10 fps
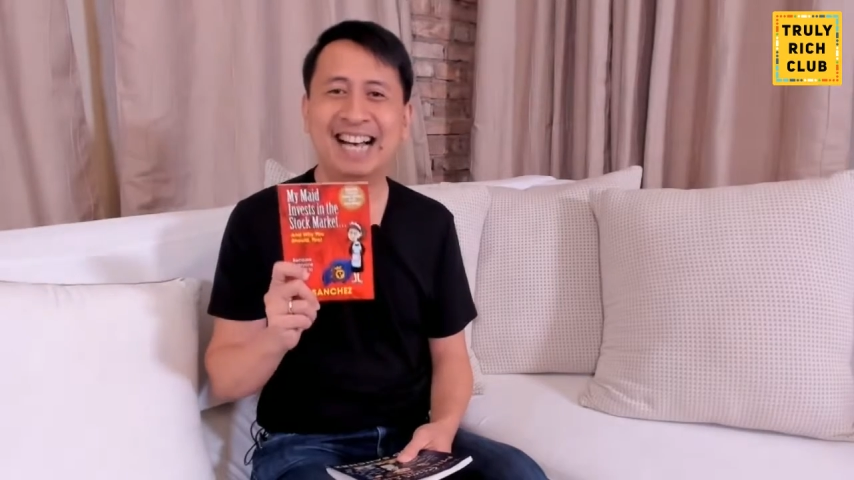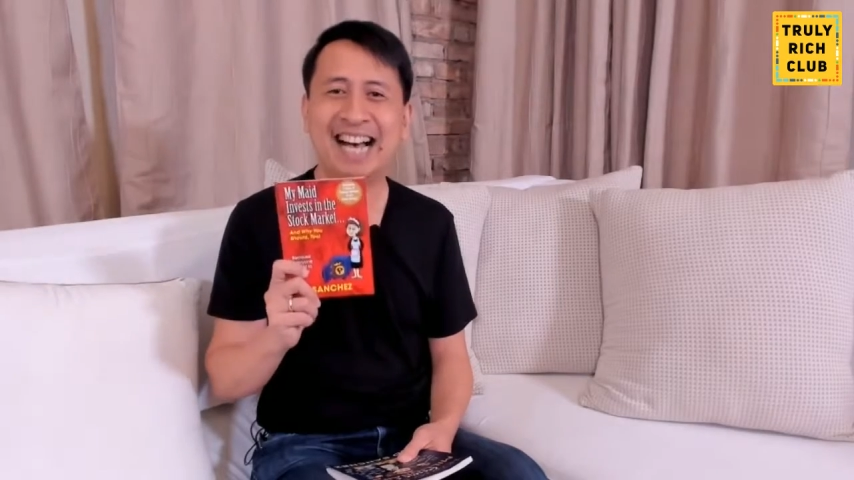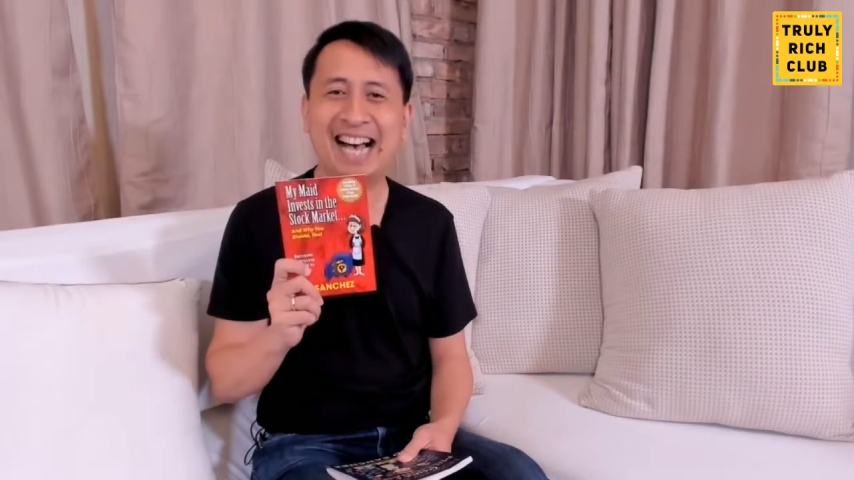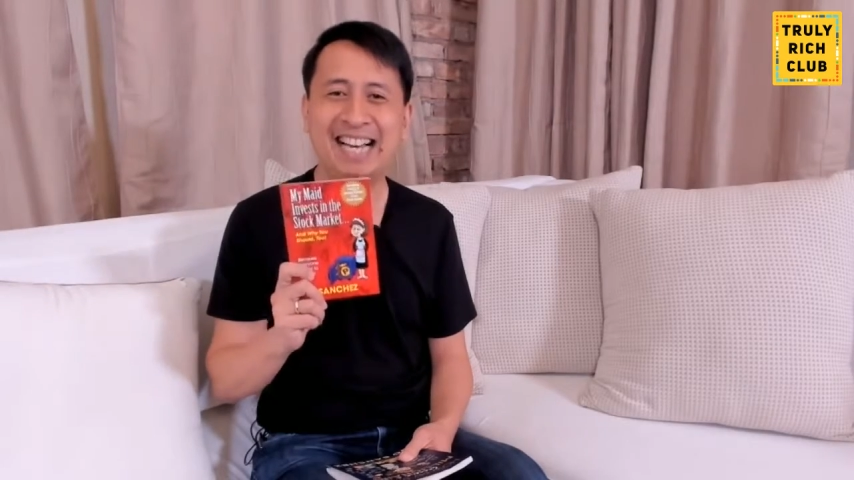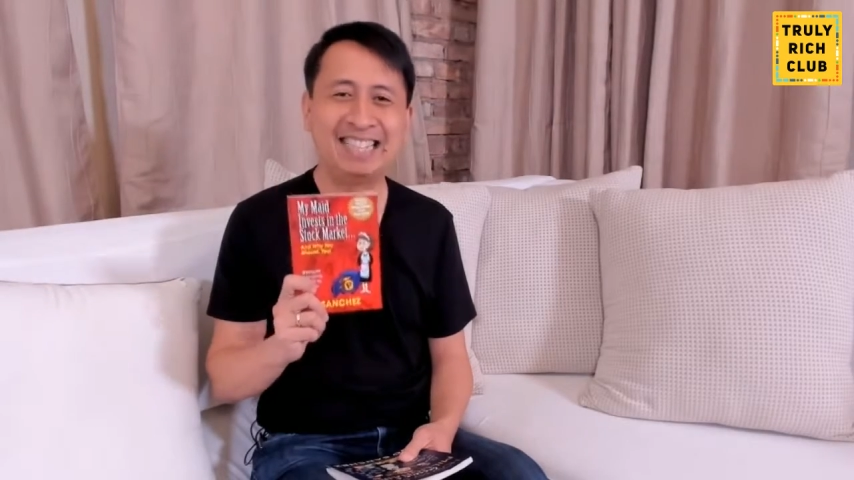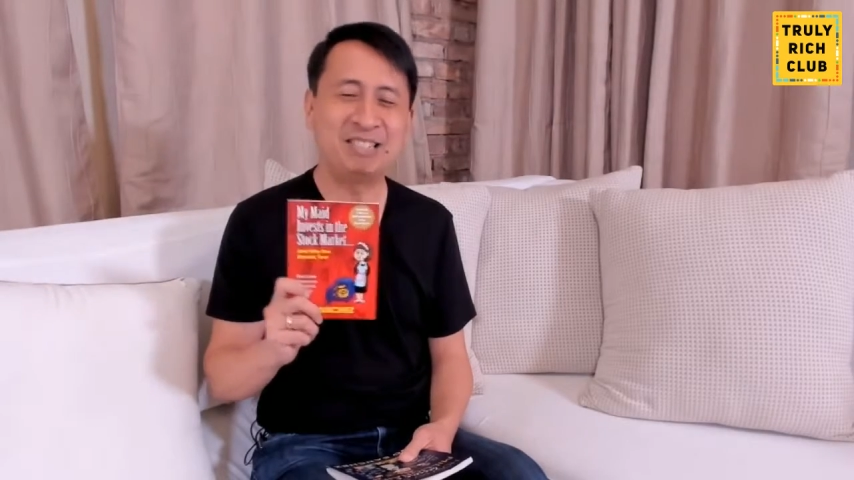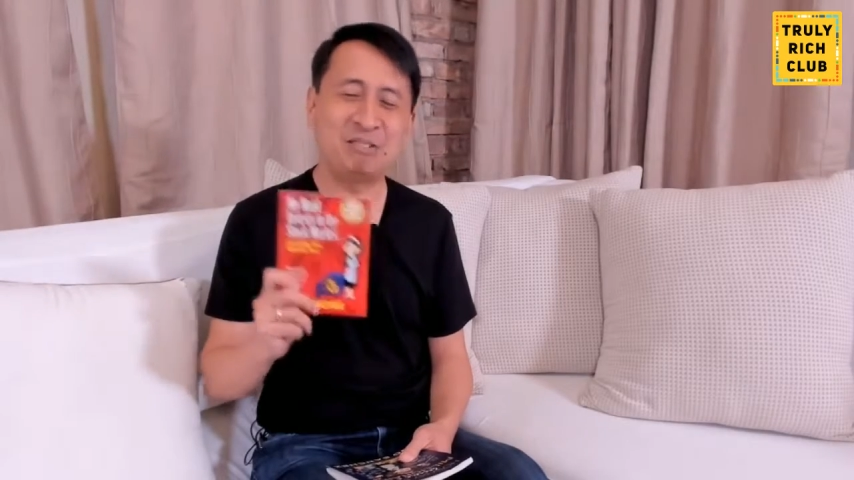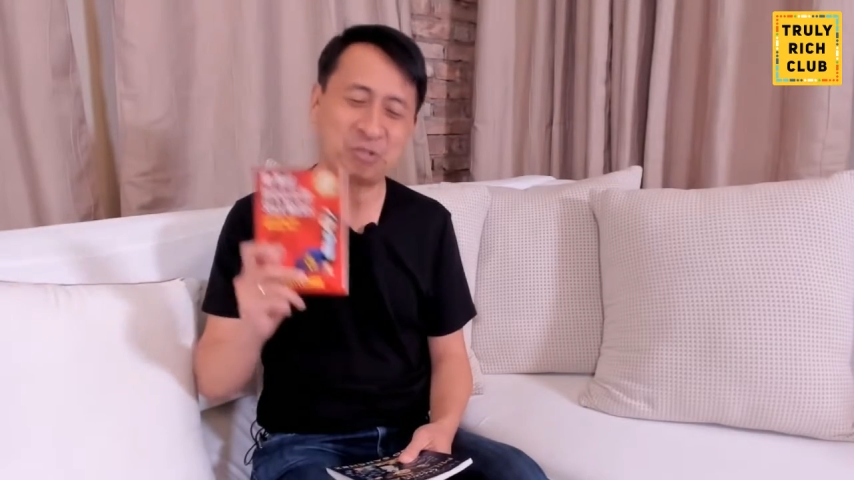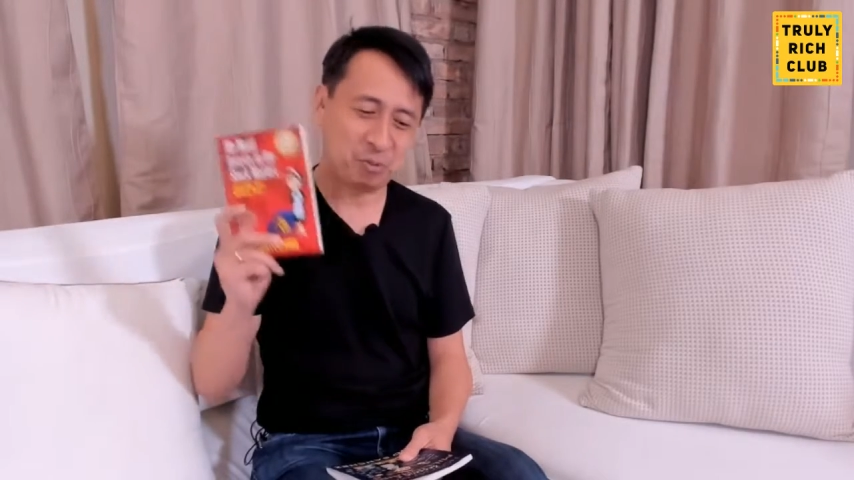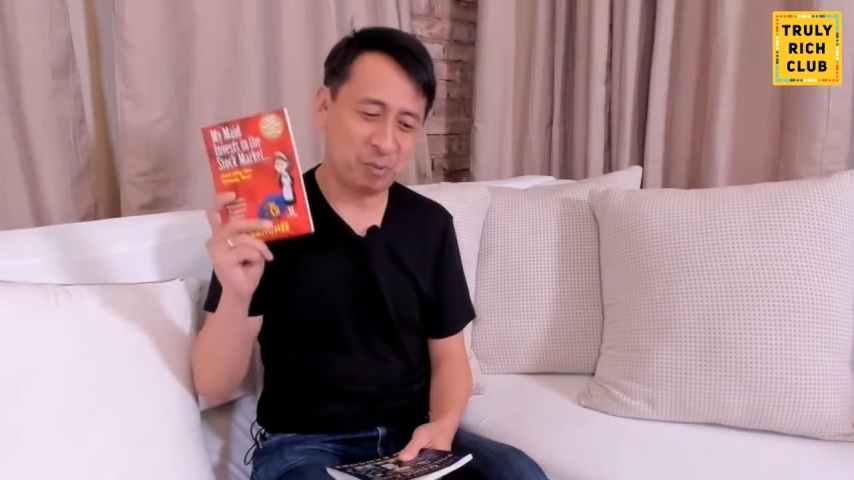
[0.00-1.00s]
I
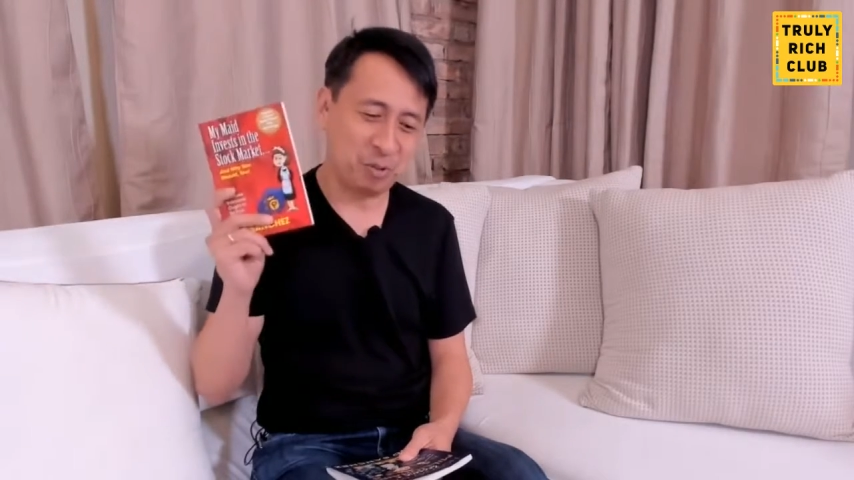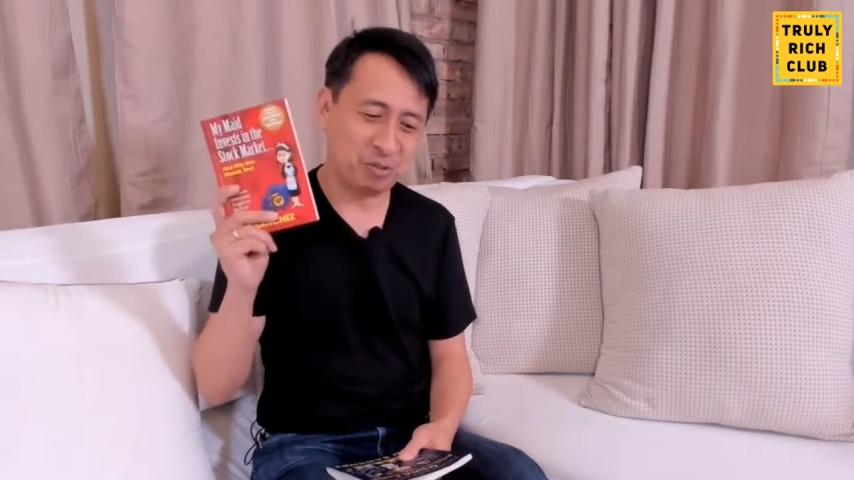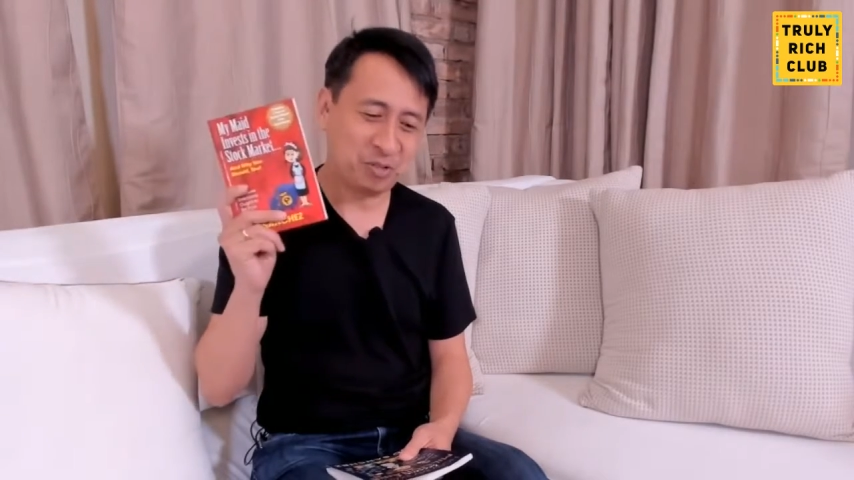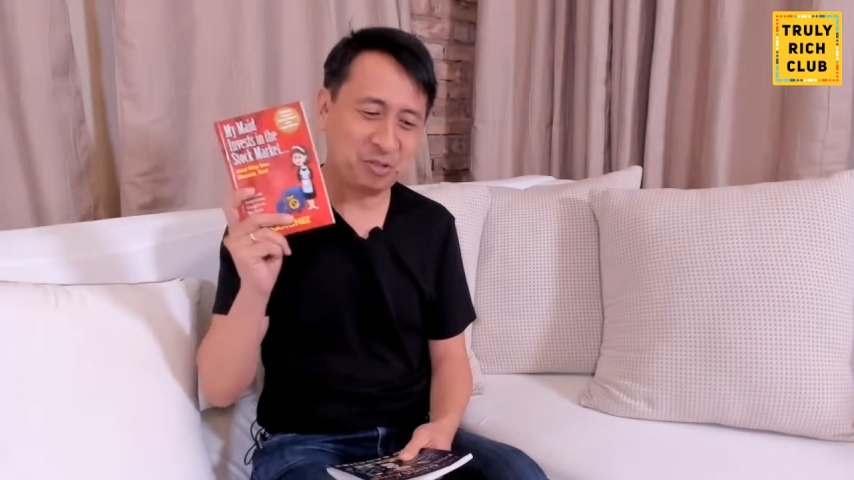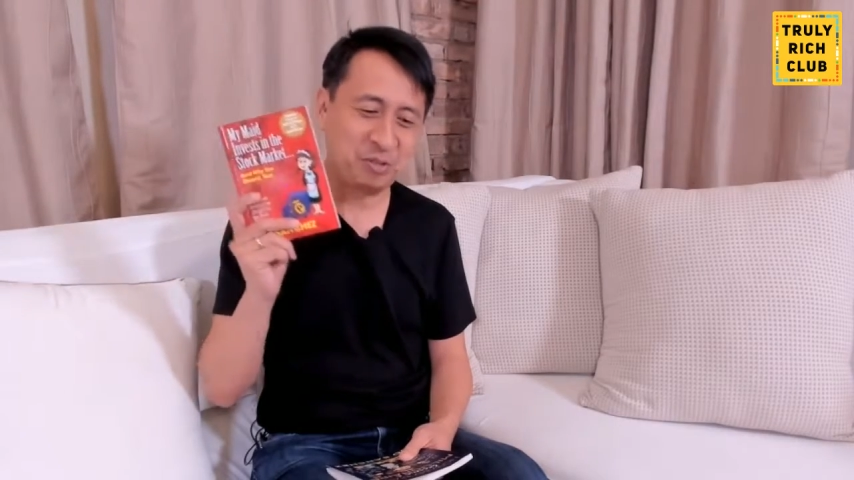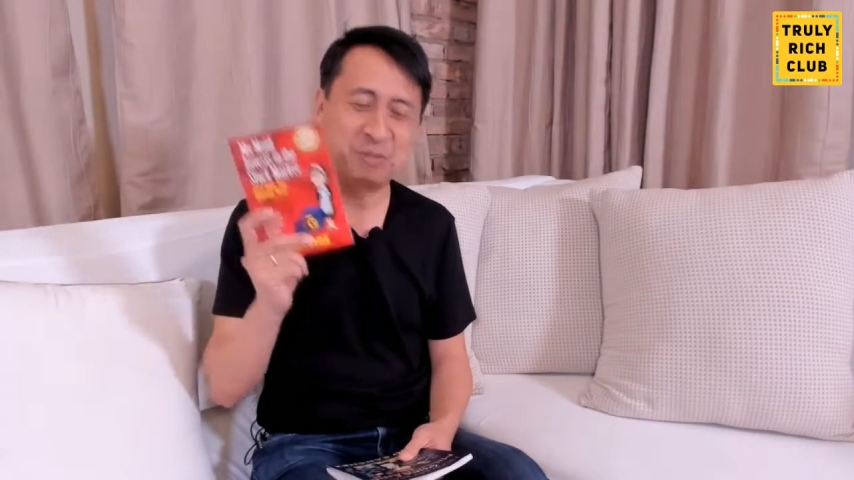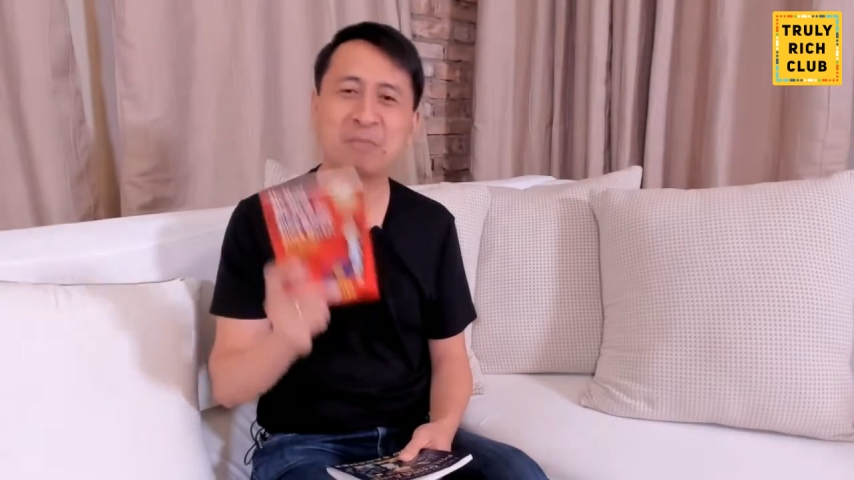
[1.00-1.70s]
spoke to